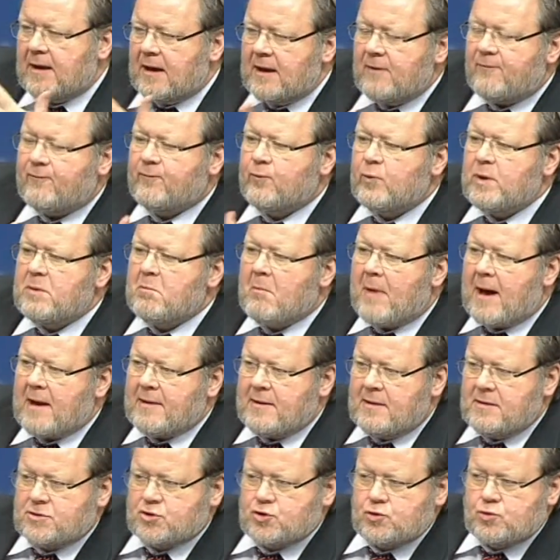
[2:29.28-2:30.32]
If we
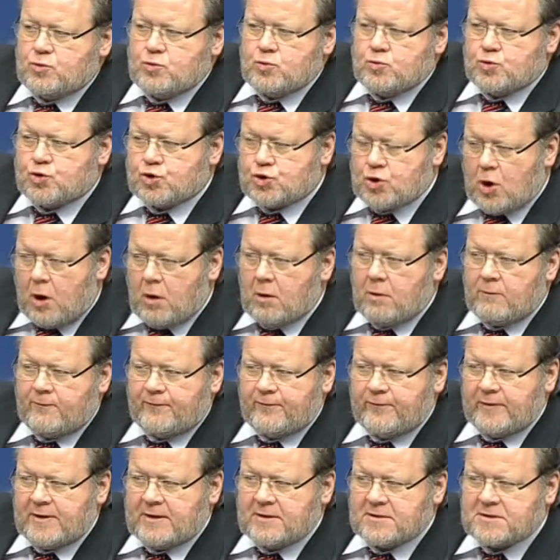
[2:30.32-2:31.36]
manage to
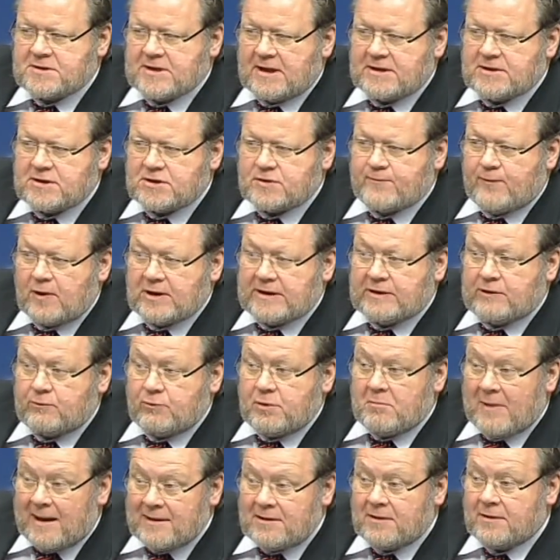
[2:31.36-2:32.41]
solve in a
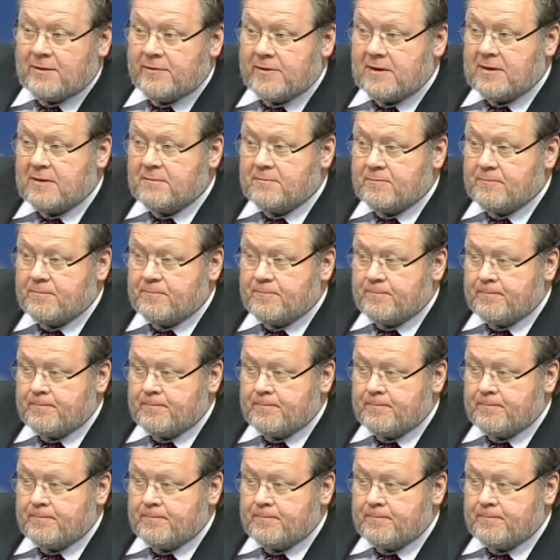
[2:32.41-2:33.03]
satisfactory manner the